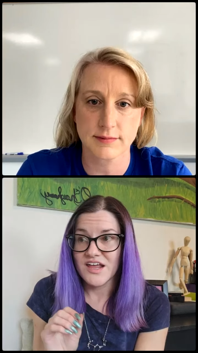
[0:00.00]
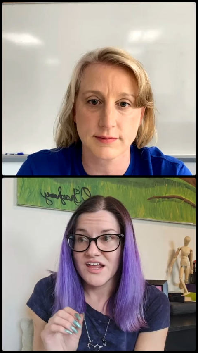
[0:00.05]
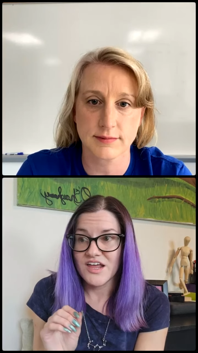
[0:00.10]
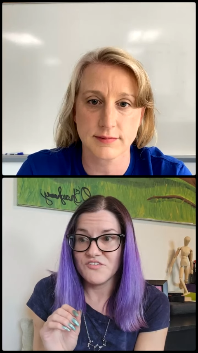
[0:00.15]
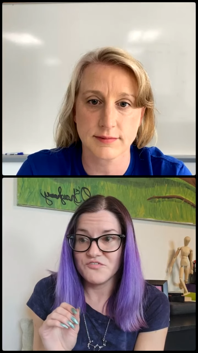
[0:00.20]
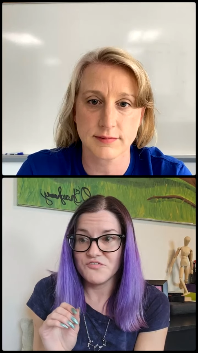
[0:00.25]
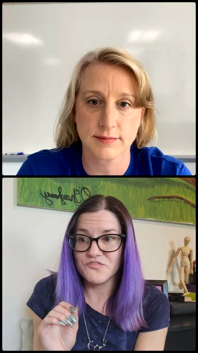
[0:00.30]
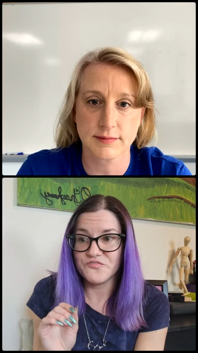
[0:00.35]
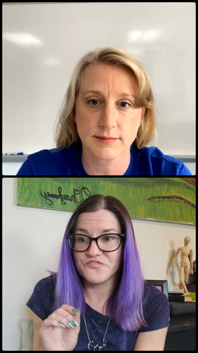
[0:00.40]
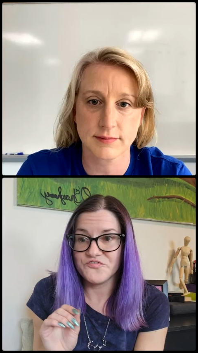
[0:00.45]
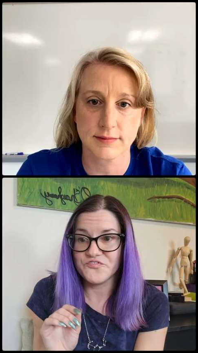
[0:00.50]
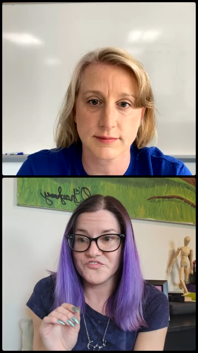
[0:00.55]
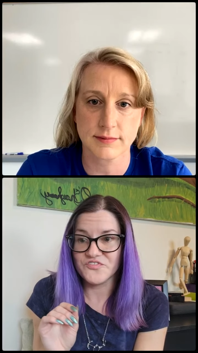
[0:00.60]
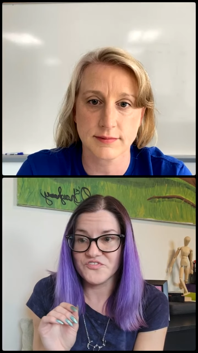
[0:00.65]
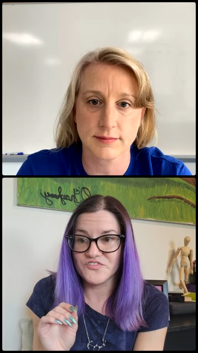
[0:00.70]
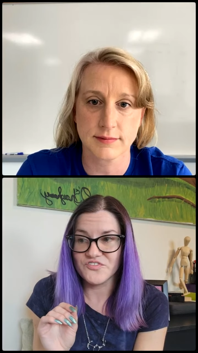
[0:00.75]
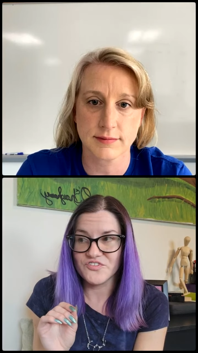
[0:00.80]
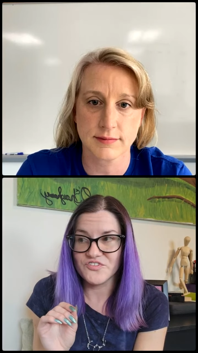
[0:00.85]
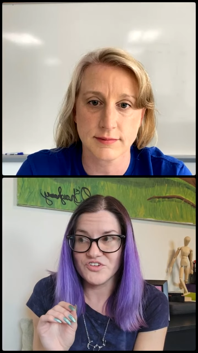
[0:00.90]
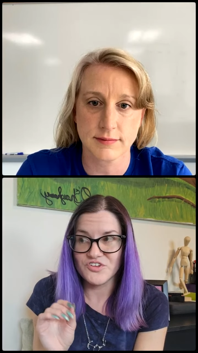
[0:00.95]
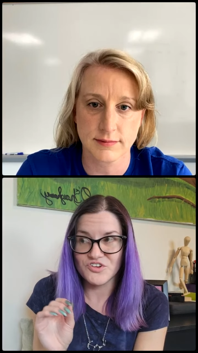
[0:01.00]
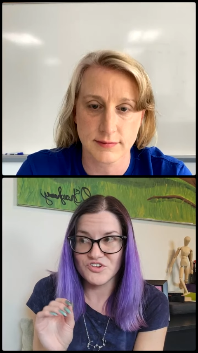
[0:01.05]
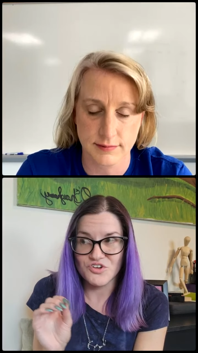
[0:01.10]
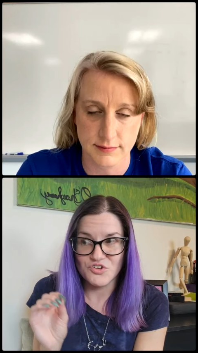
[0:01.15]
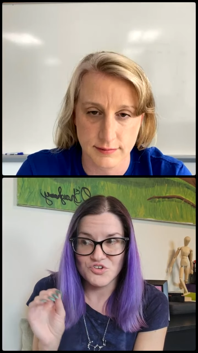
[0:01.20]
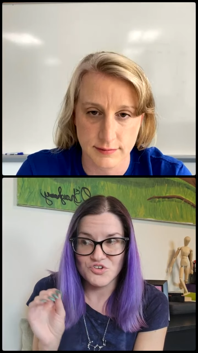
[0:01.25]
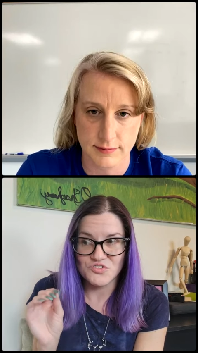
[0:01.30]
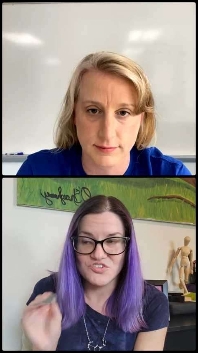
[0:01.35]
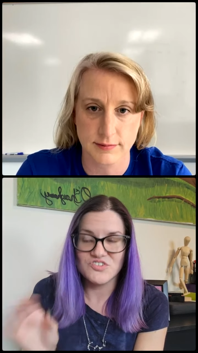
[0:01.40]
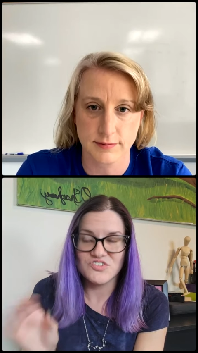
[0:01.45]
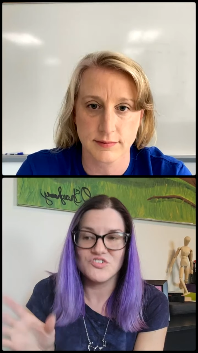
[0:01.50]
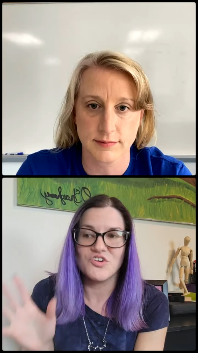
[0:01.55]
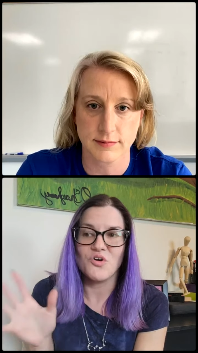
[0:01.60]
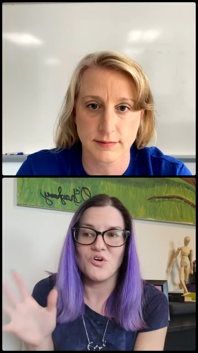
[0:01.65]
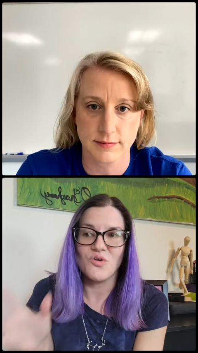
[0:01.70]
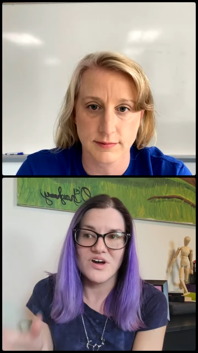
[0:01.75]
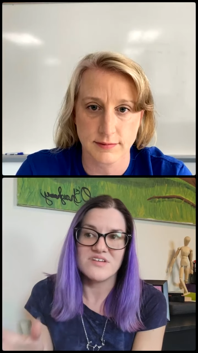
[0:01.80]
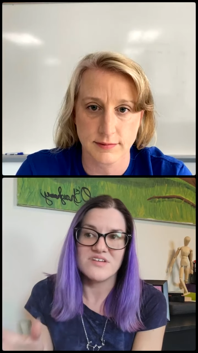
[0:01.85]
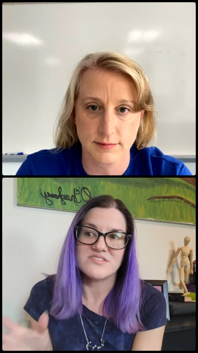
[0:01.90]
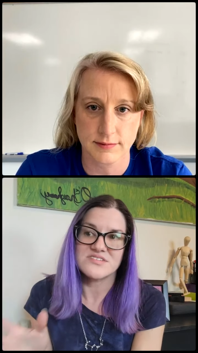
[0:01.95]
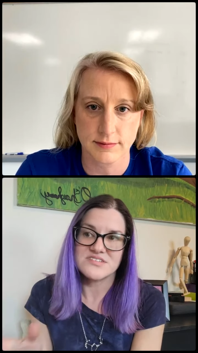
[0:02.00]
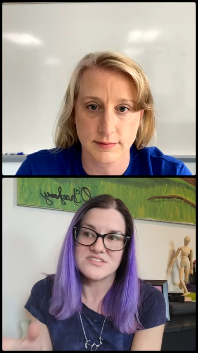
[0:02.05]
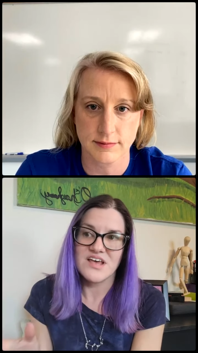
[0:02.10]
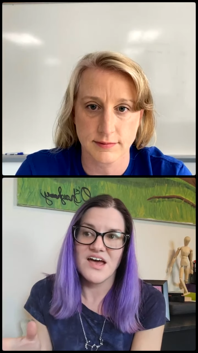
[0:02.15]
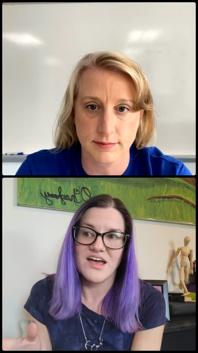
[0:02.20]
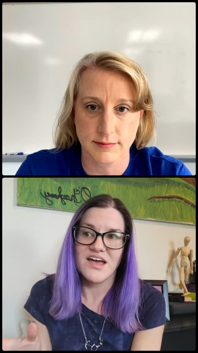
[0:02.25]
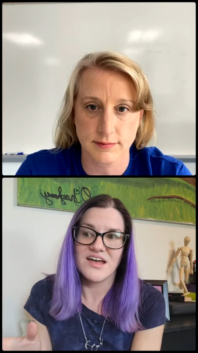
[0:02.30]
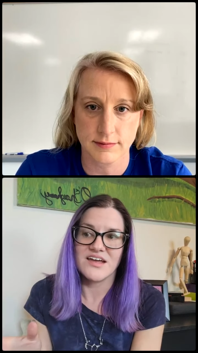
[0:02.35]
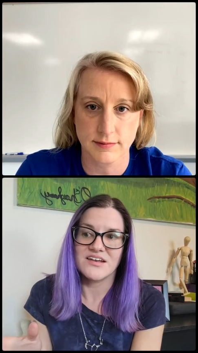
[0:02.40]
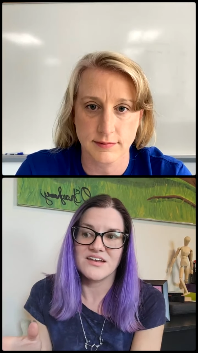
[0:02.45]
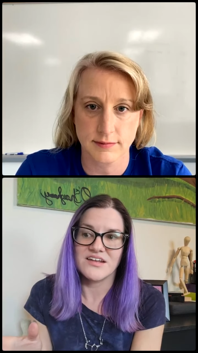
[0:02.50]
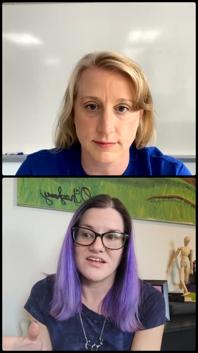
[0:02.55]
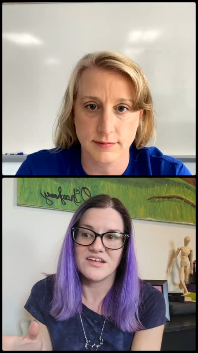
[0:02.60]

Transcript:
Speaker 1: if you know you go outside